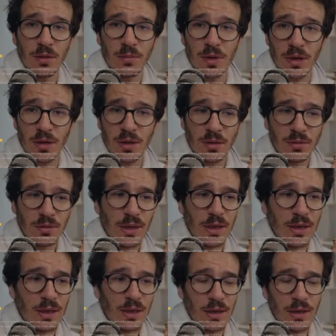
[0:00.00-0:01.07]
Markdown
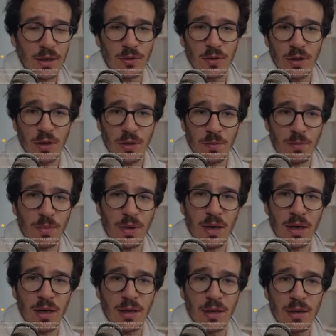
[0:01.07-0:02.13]
and I like to keep
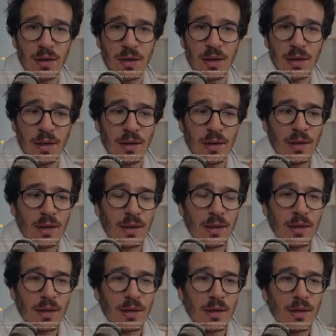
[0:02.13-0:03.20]
my
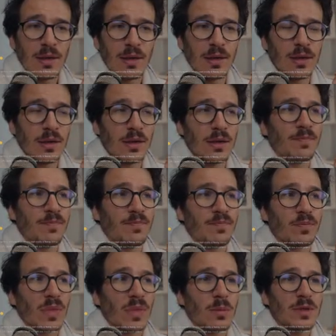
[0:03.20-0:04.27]
um,
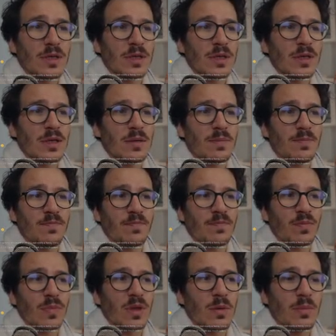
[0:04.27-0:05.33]
basically
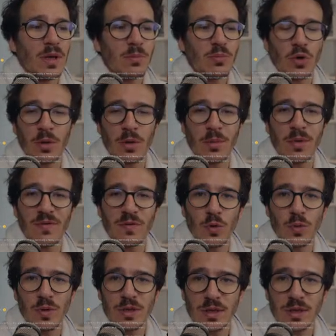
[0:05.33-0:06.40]
the main problem I've
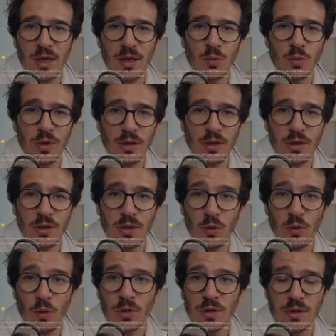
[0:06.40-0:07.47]
always had with
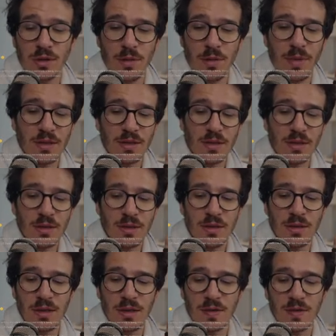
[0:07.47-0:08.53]
all CMSs
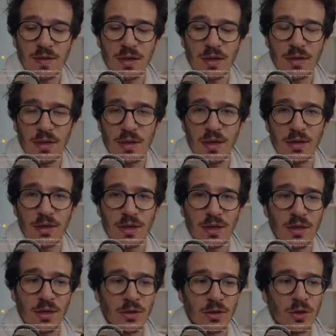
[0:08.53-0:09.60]
is that they are
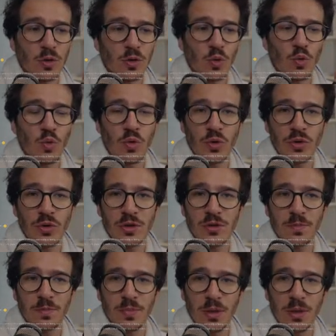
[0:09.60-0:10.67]
geared
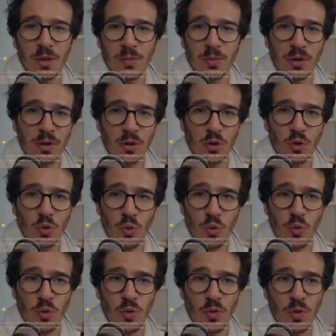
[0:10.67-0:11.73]
towards people
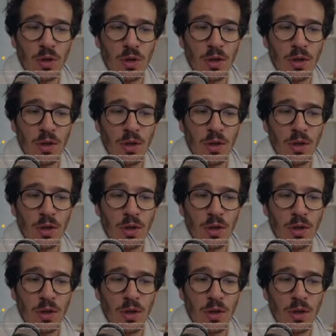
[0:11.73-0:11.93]
who,